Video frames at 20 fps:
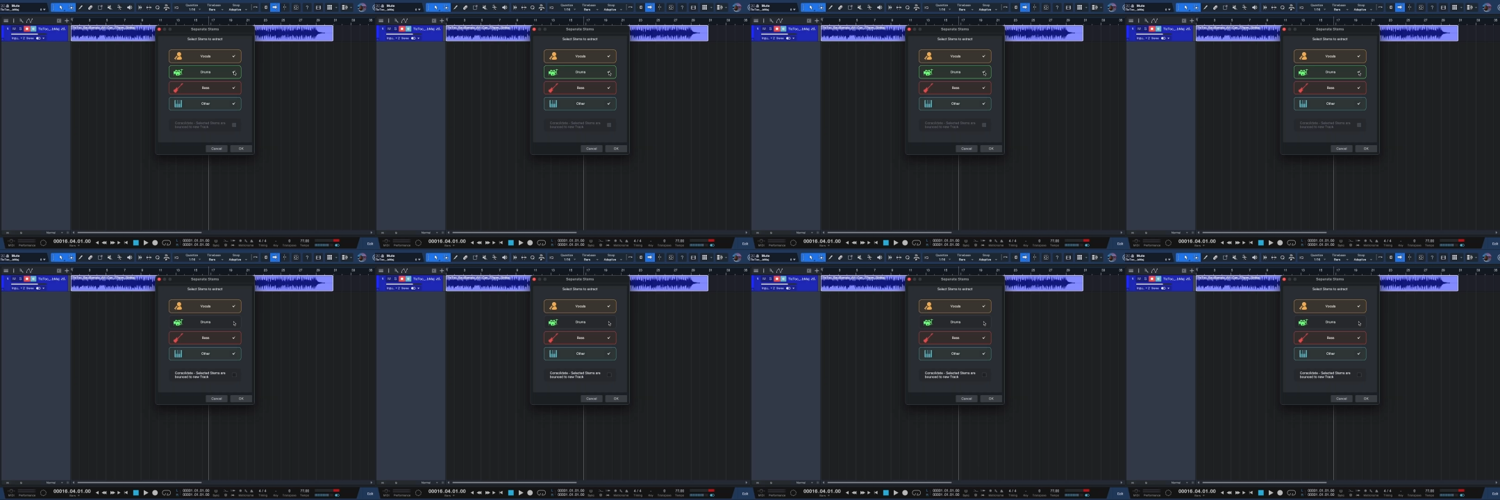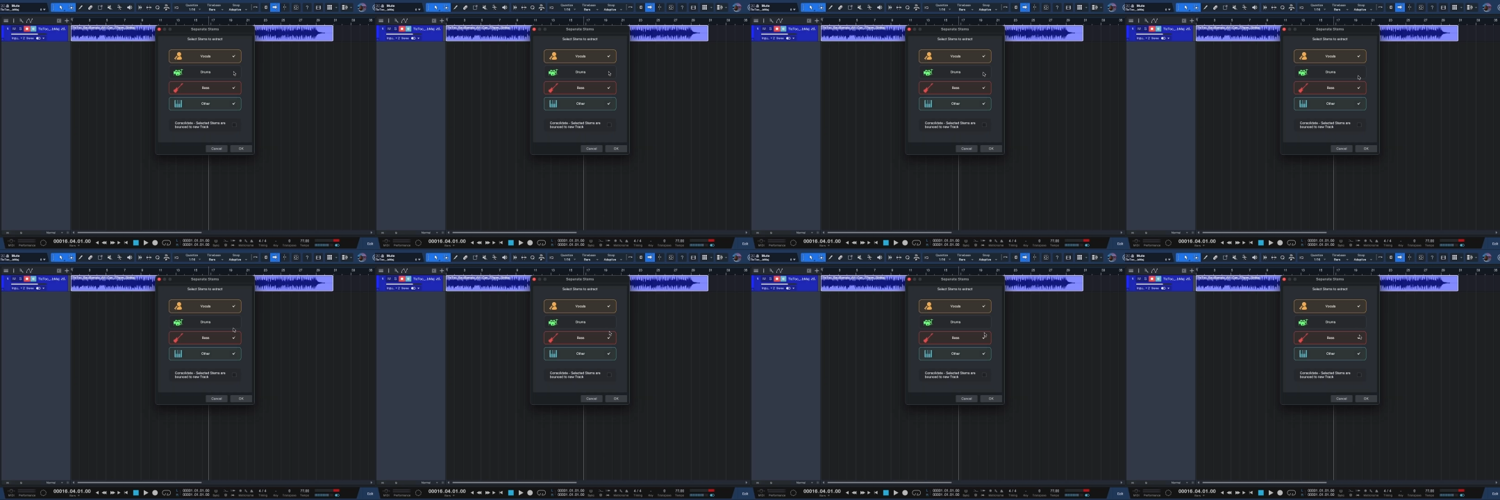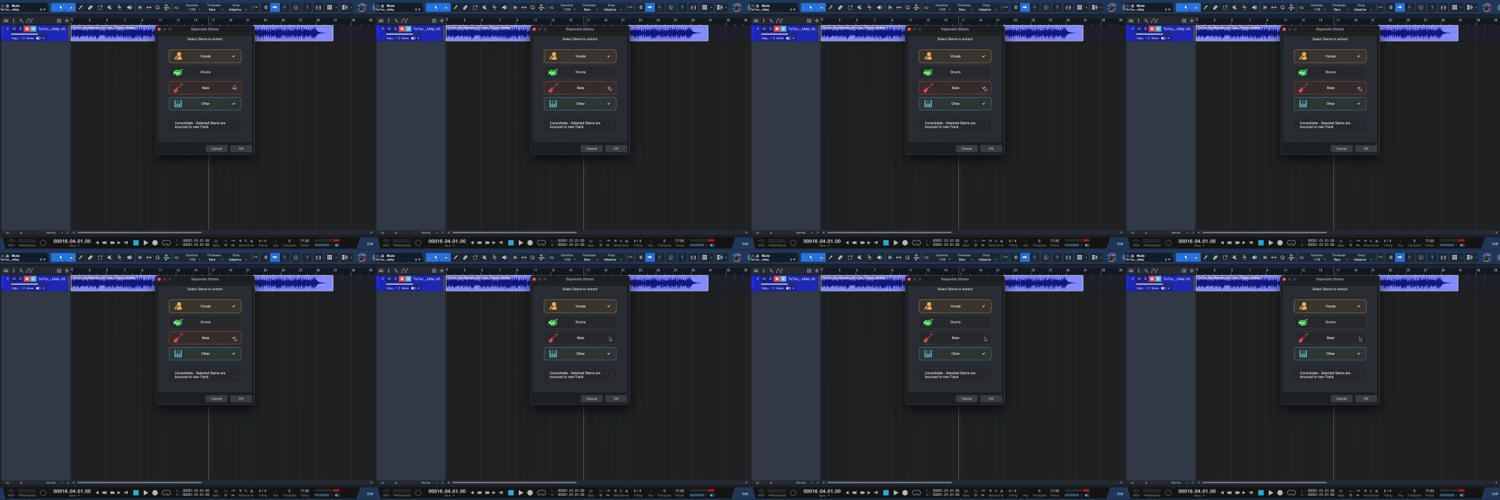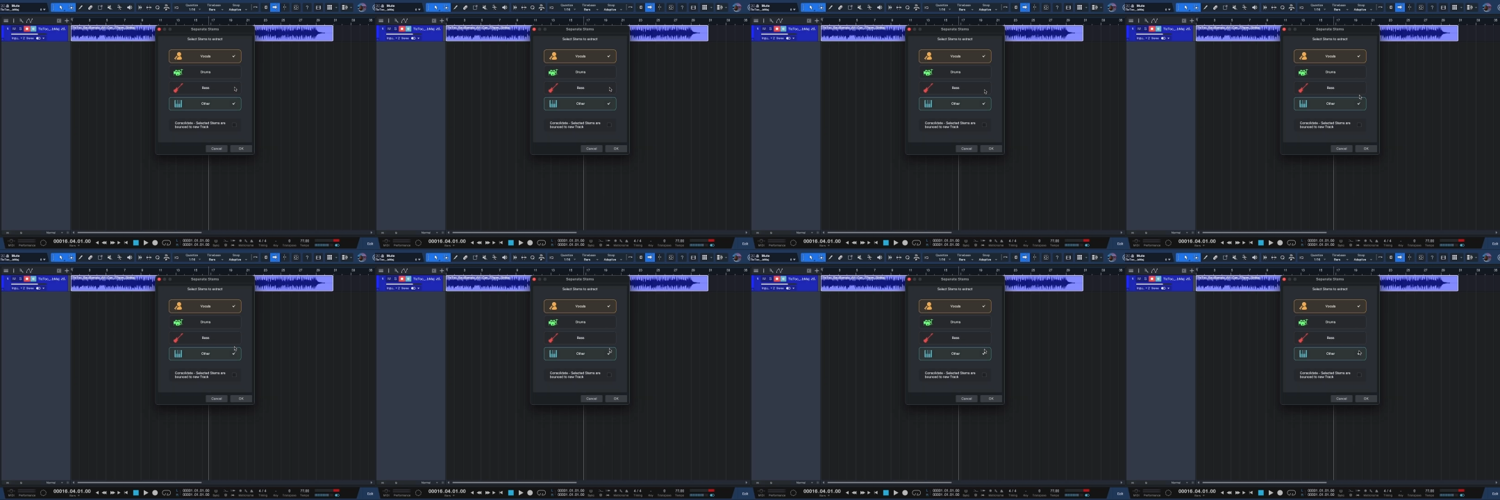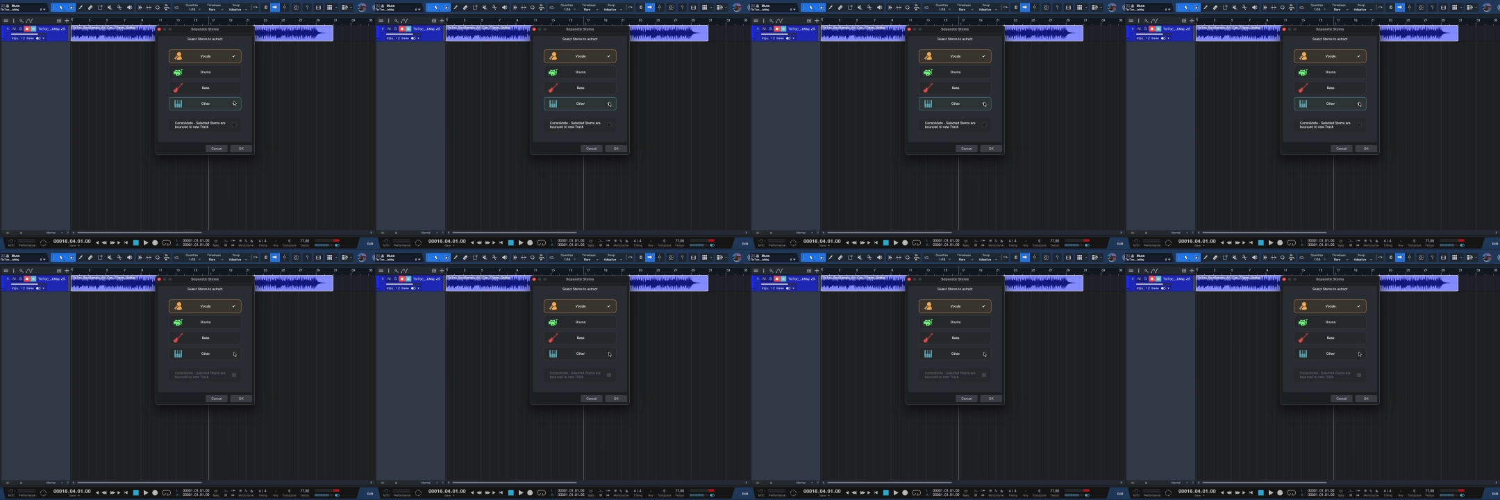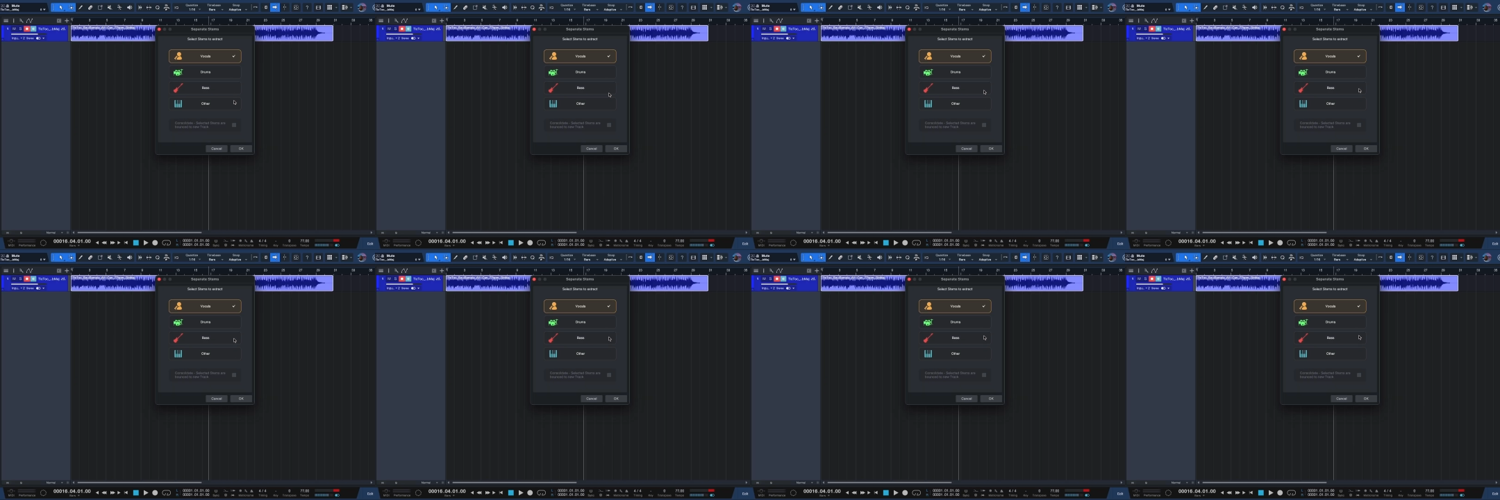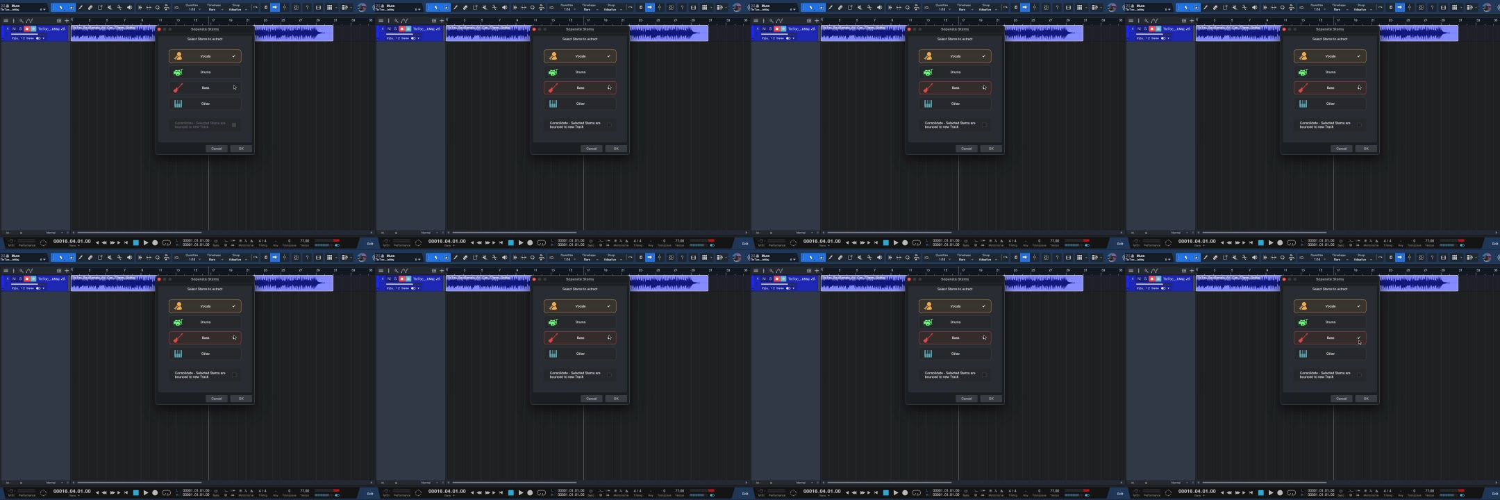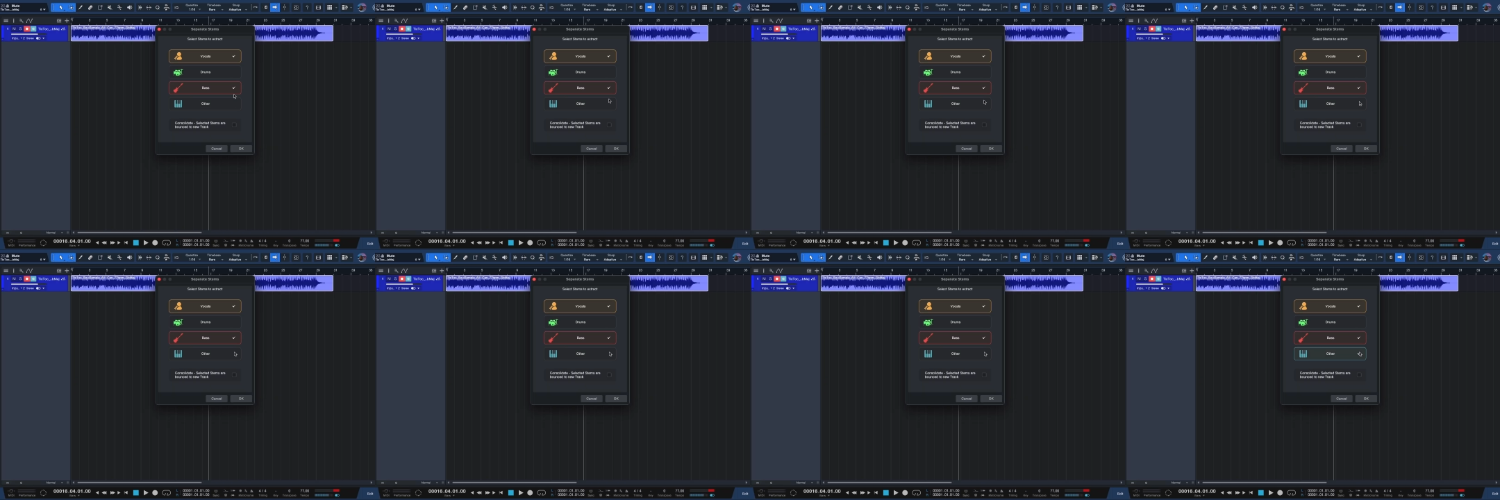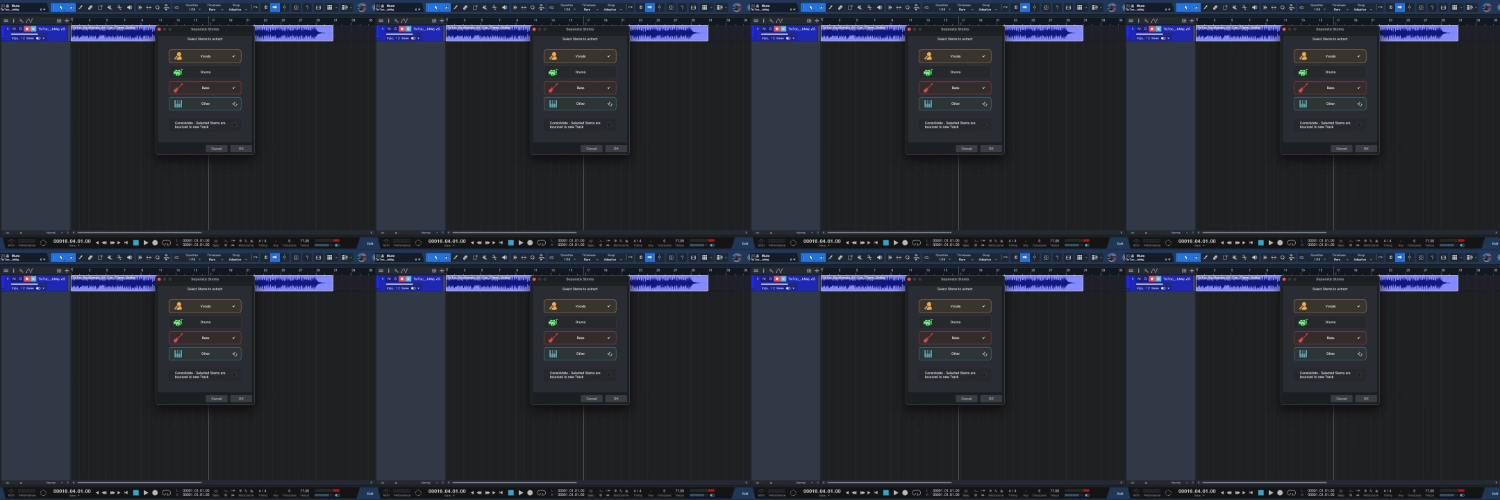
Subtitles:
Nobody's mouth can be seen.